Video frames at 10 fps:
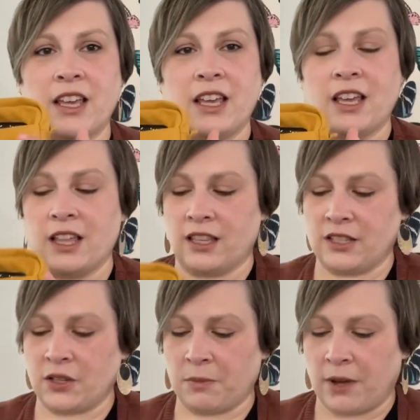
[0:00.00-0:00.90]
In
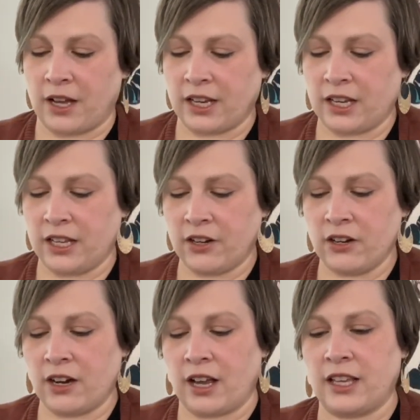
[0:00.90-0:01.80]
this little pocket
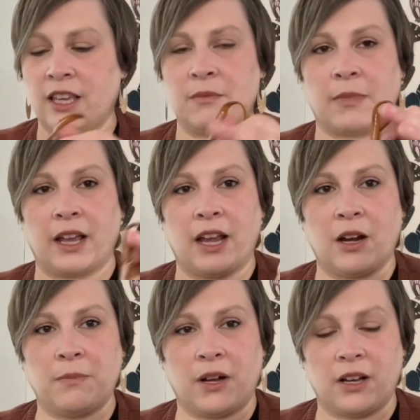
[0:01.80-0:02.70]
here, I keep my
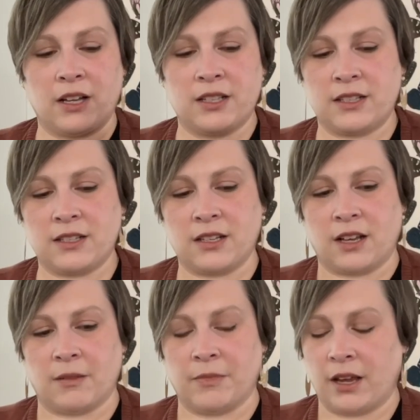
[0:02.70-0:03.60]
AirPods,
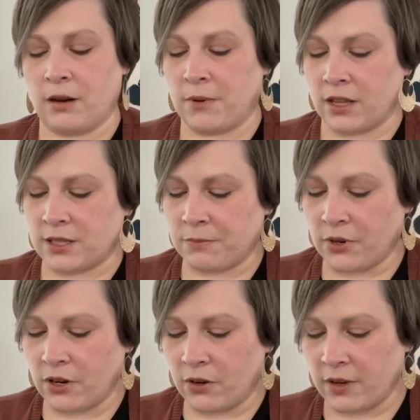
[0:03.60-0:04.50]
the AirPods
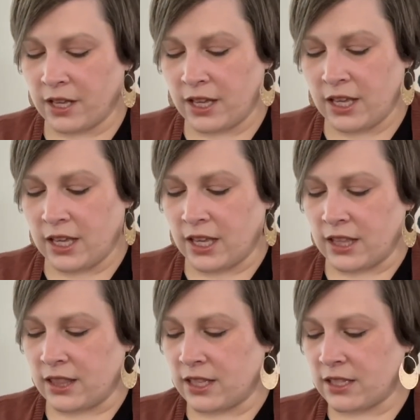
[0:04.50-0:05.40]
Pro.
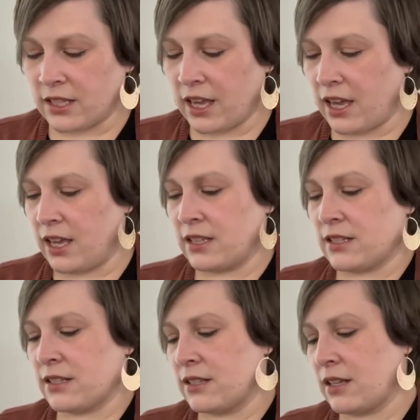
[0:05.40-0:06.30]
In this
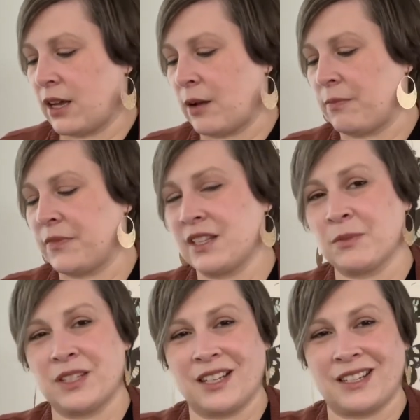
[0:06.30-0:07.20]
case, this
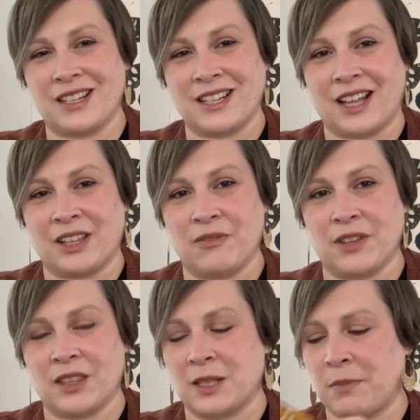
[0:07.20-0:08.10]
one doesn't exactly
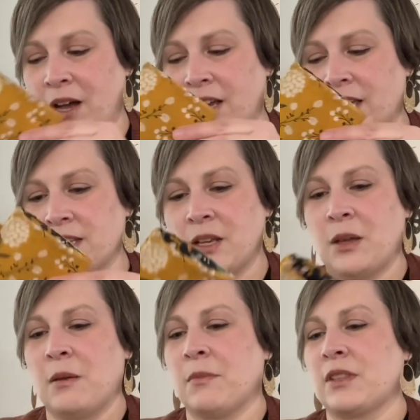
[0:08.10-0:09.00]
fit this pocket,
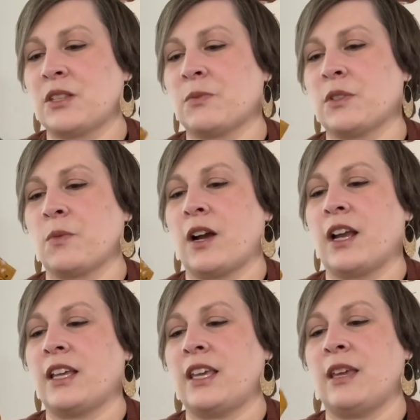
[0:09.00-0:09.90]
but this was where
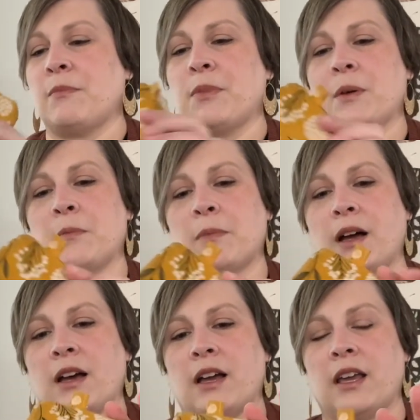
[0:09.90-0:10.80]
I keep
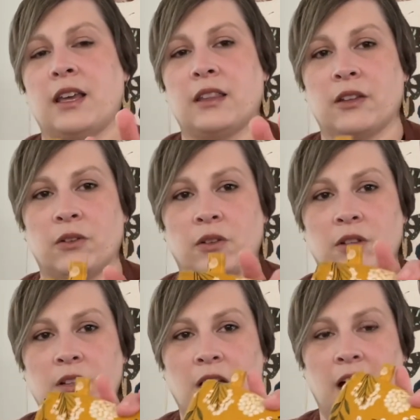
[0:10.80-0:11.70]
my
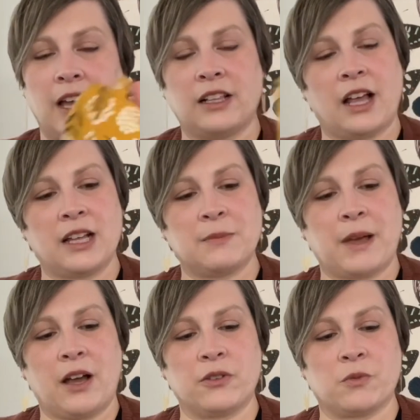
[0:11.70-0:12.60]
little eyeglass
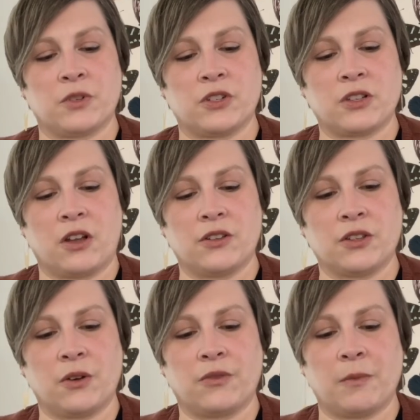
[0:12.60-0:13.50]
pouch, which is
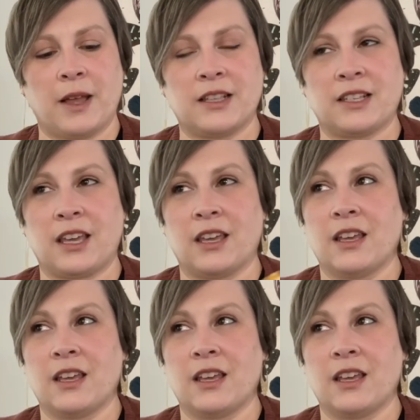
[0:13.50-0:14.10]
also from Etsy.